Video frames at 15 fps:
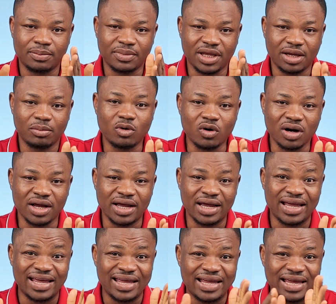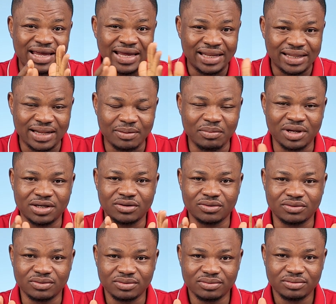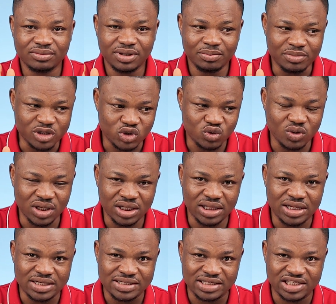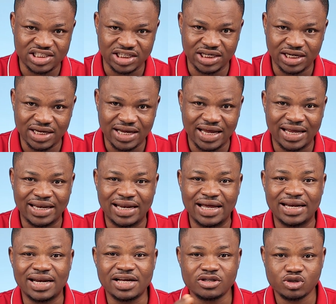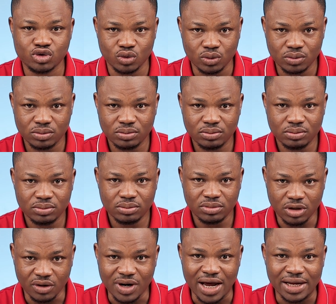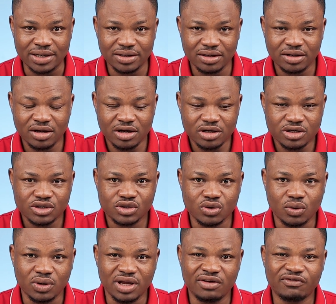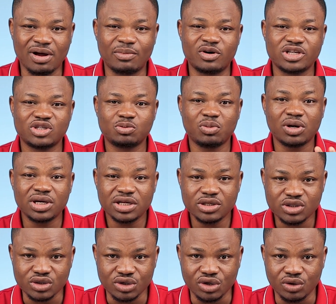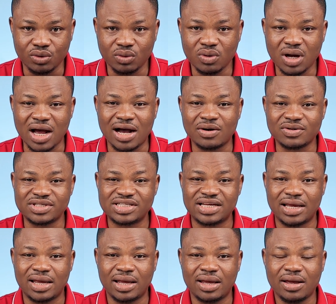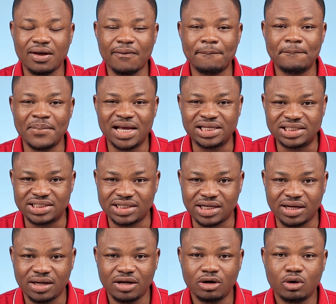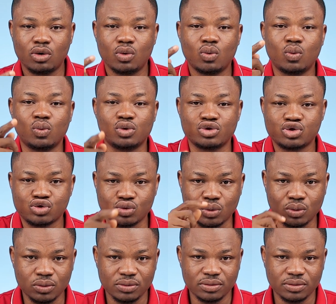him or her in the middle between this J and then the so, all right? So if I'm responding to you, I will say mekyea woso.